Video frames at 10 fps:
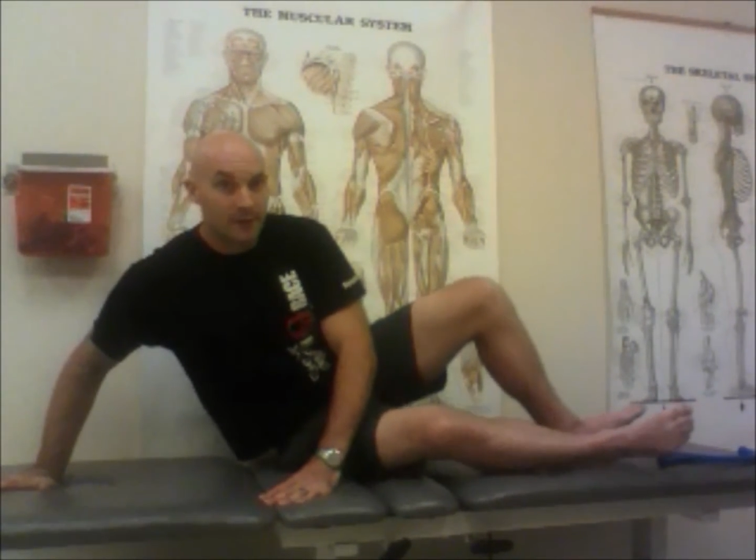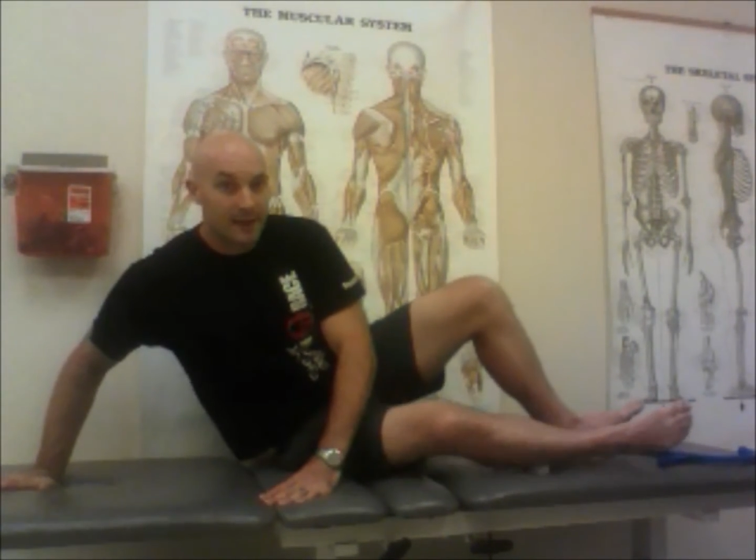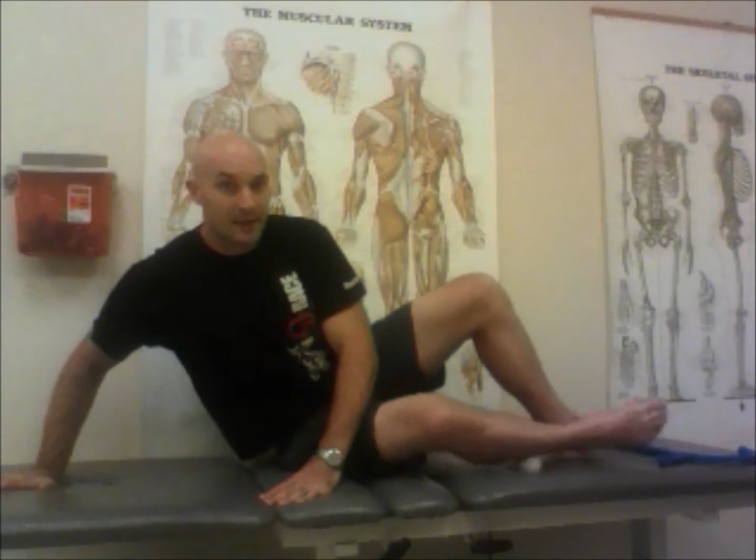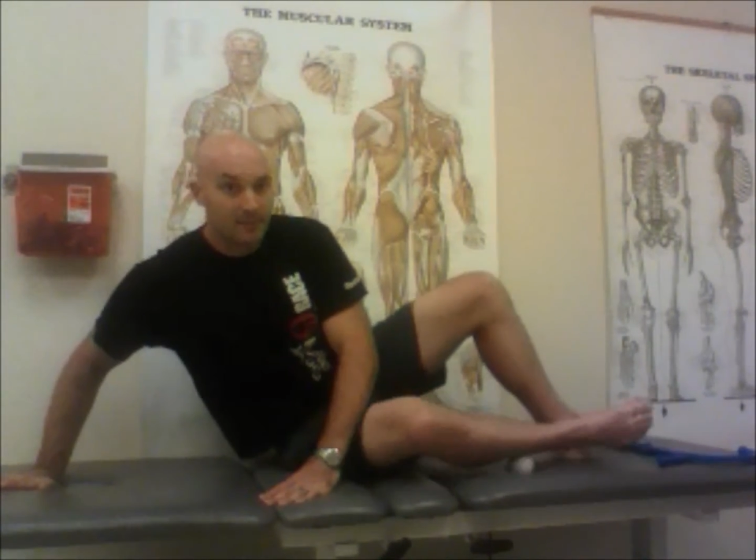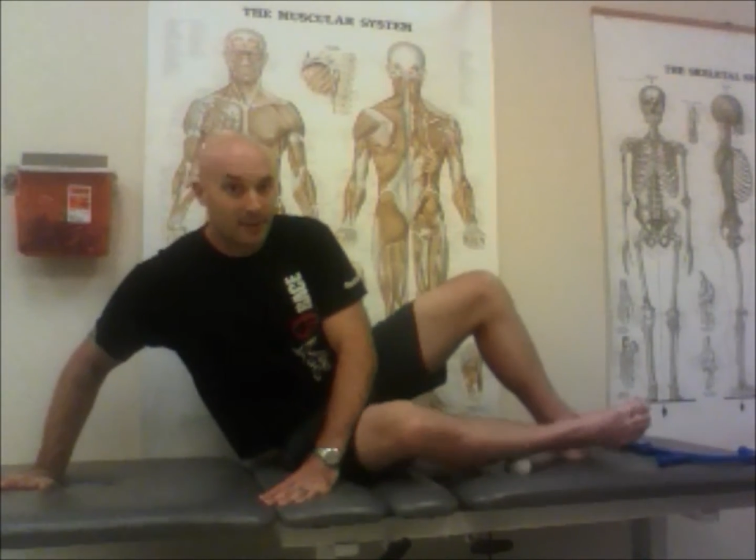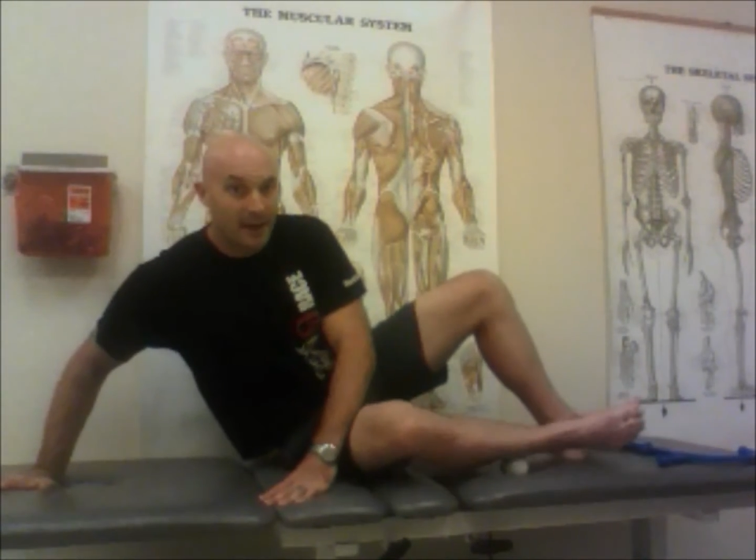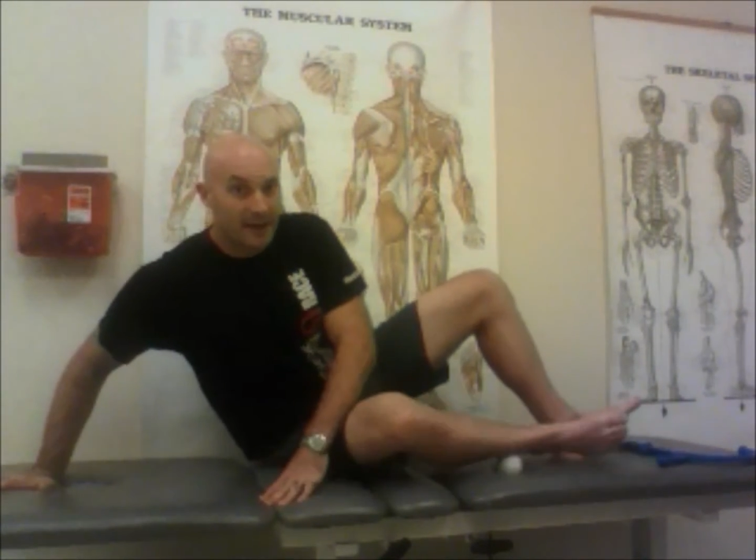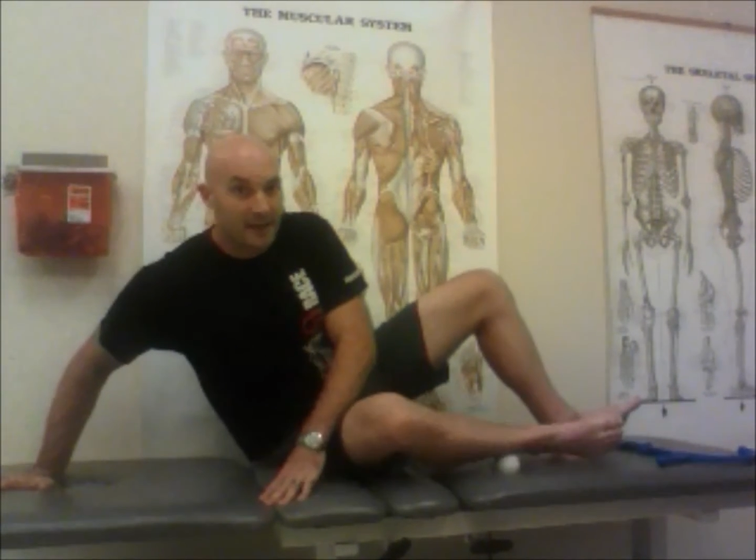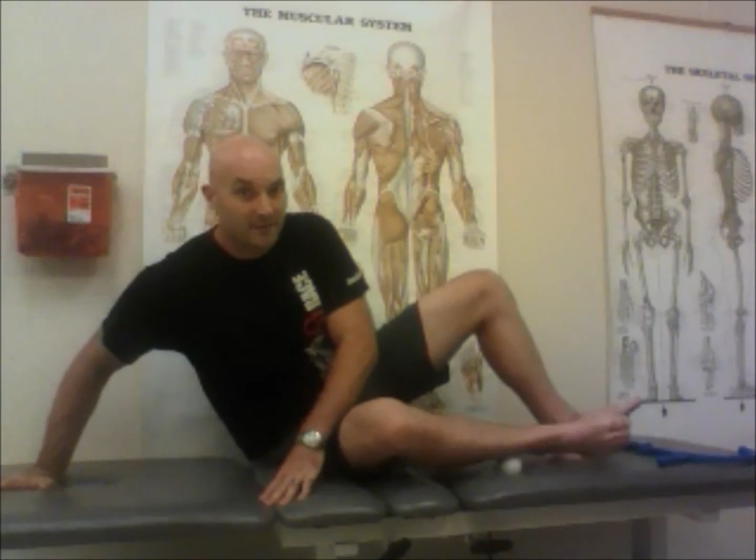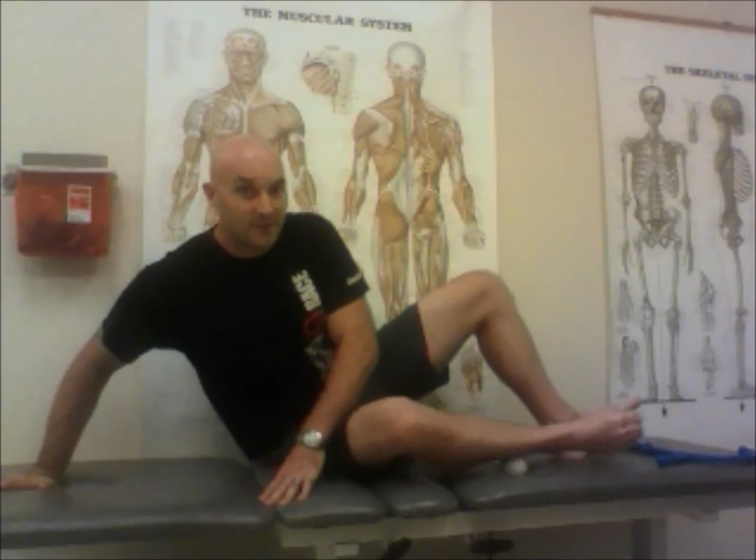leg
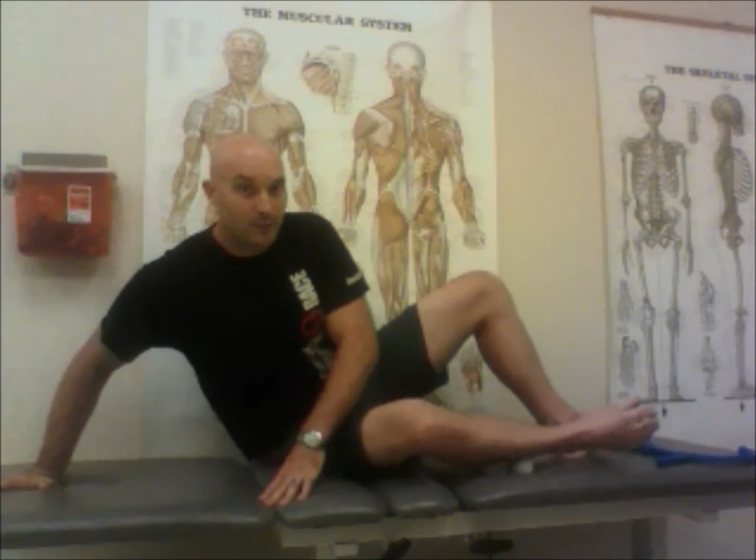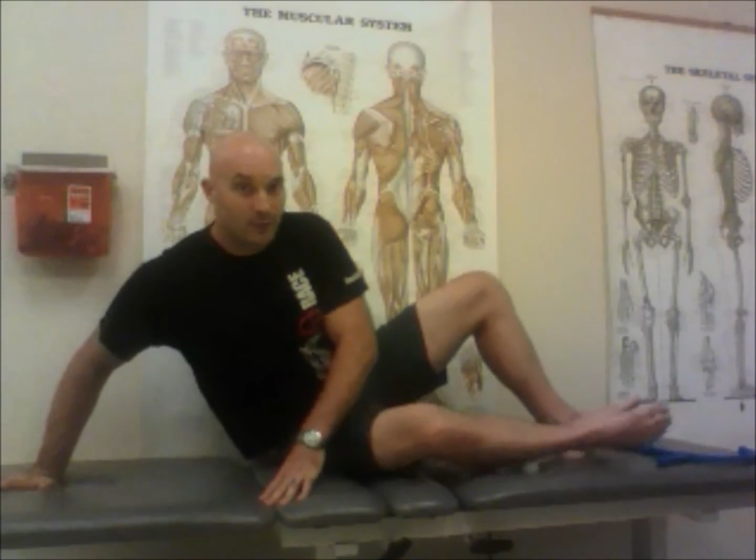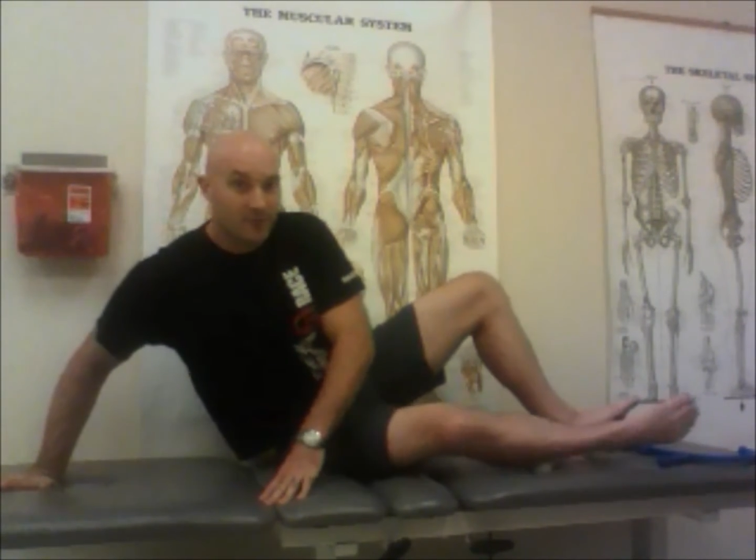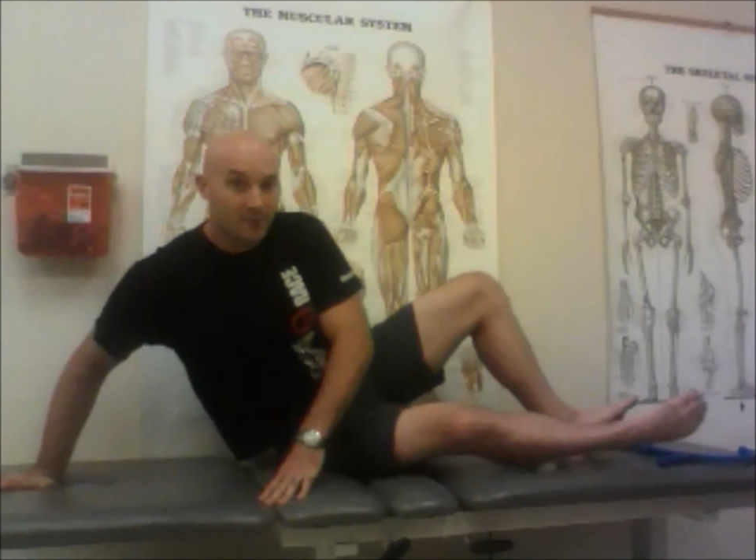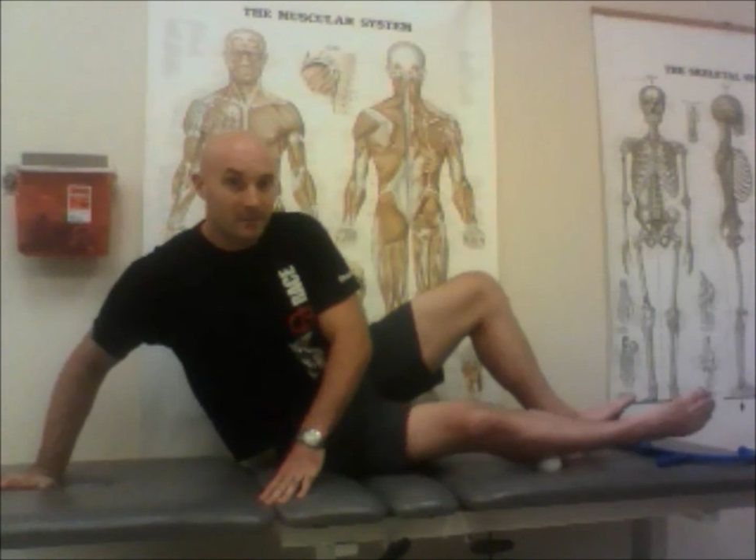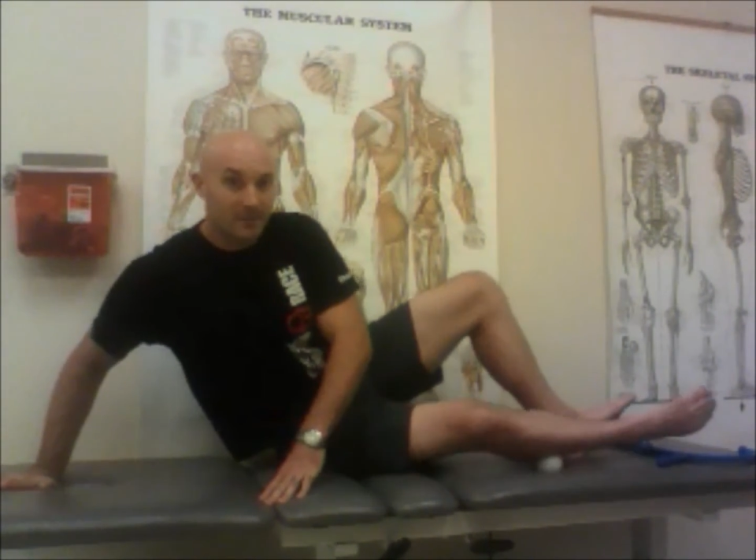back and forth by